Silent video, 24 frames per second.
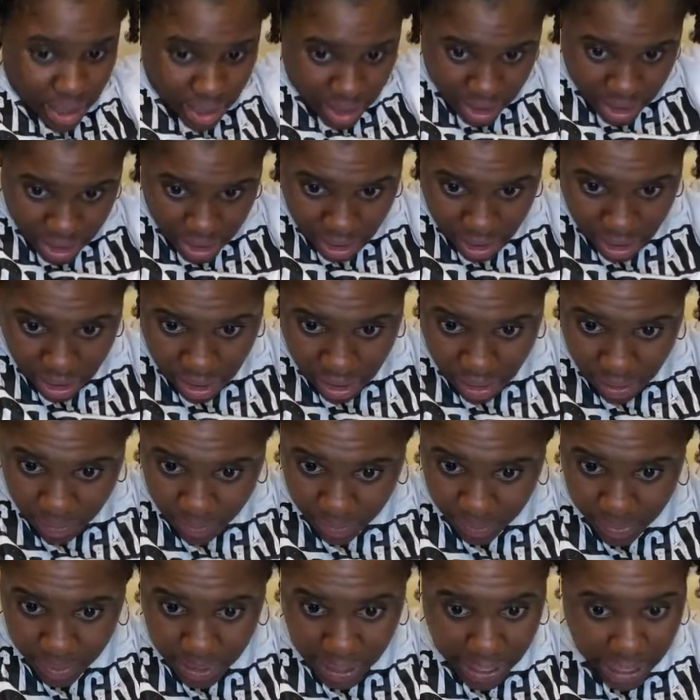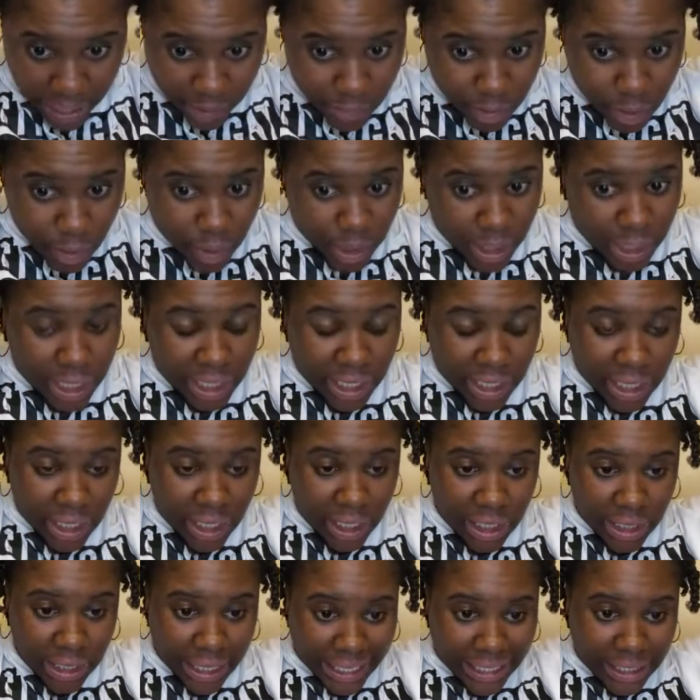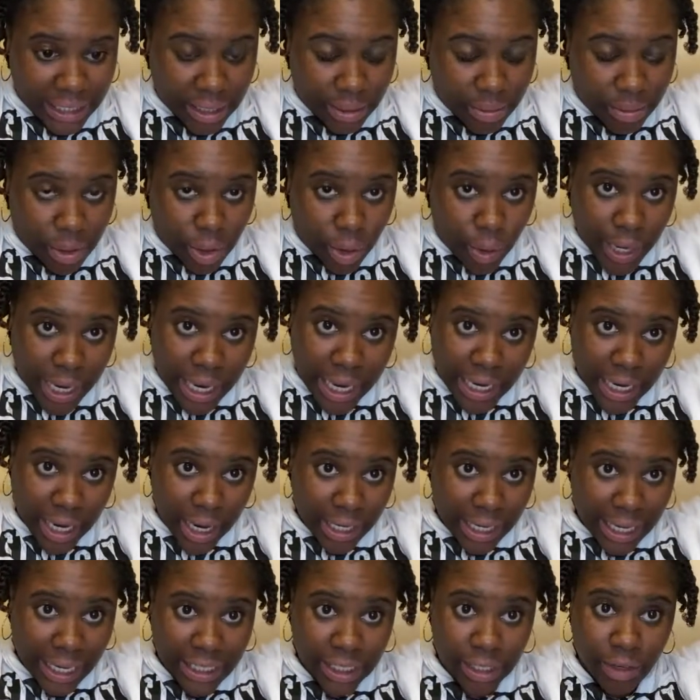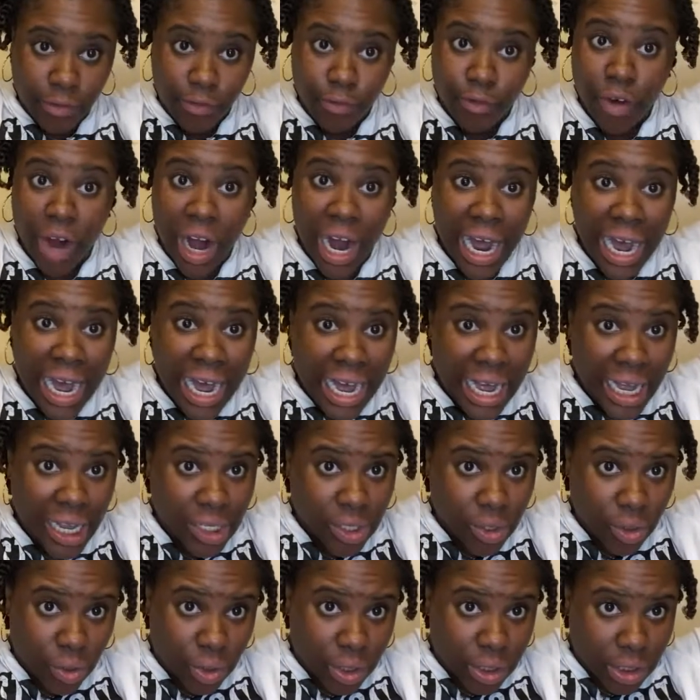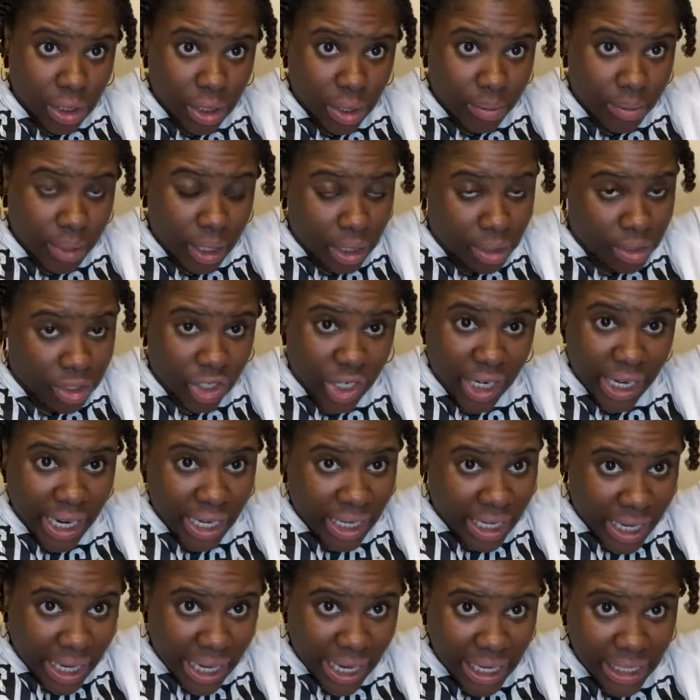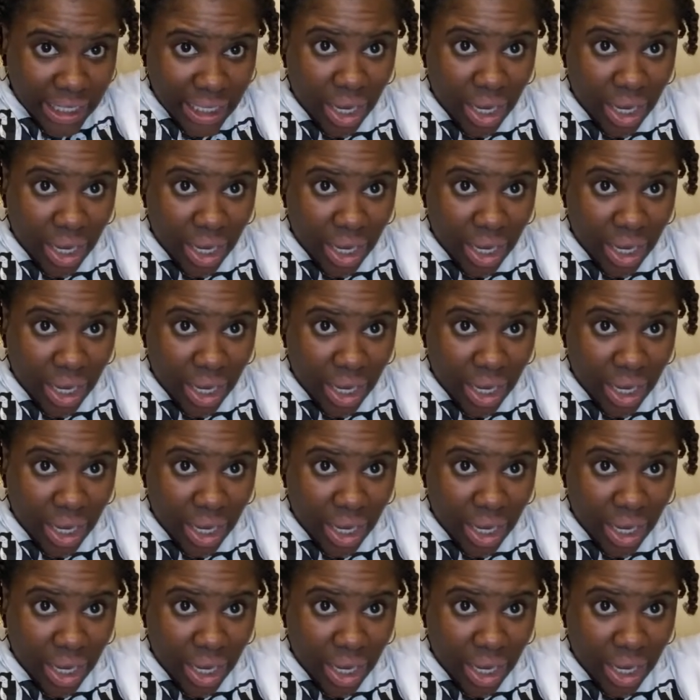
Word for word: um, like if you want to cook like something quick in there, like some fries or some uh, chicken nuggets.